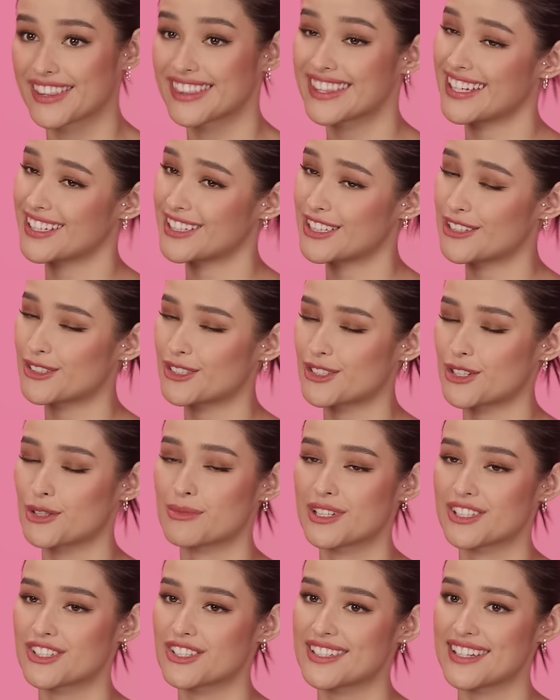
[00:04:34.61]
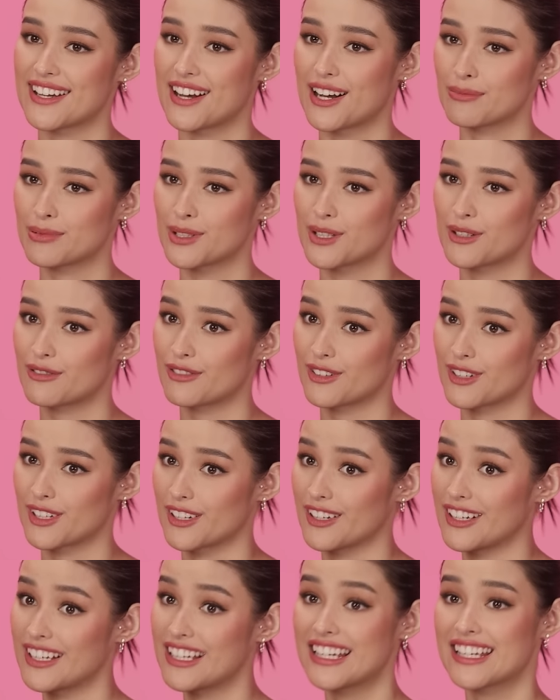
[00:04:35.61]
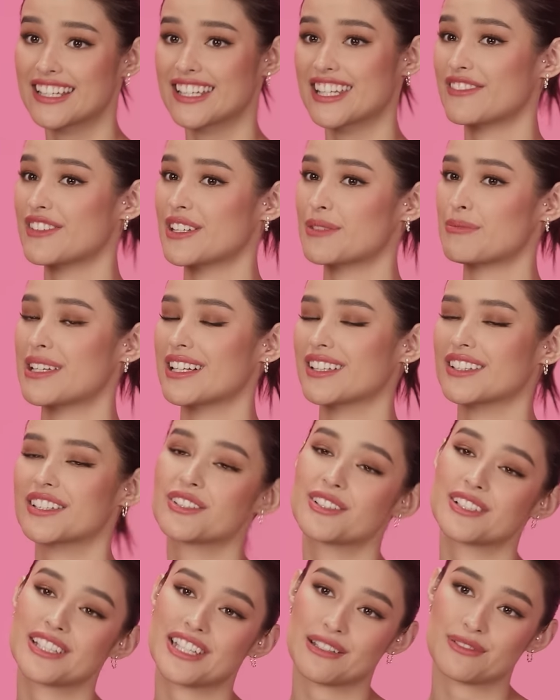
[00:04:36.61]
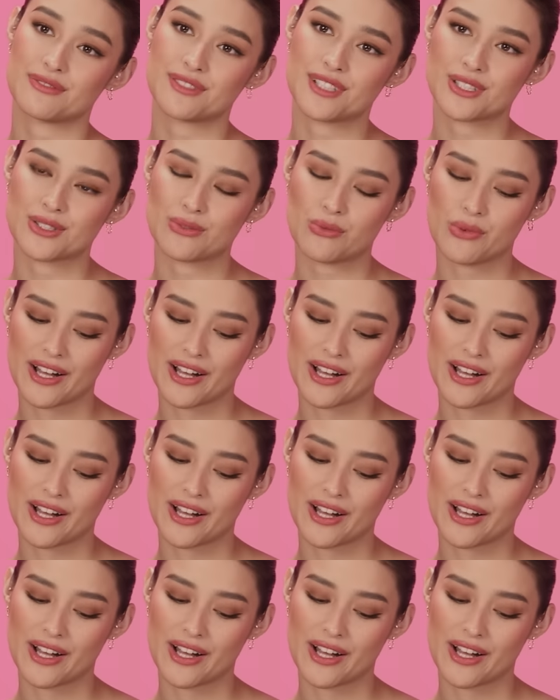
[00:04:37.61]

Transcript: but thank you so much, Diablo, for giving me a little gift as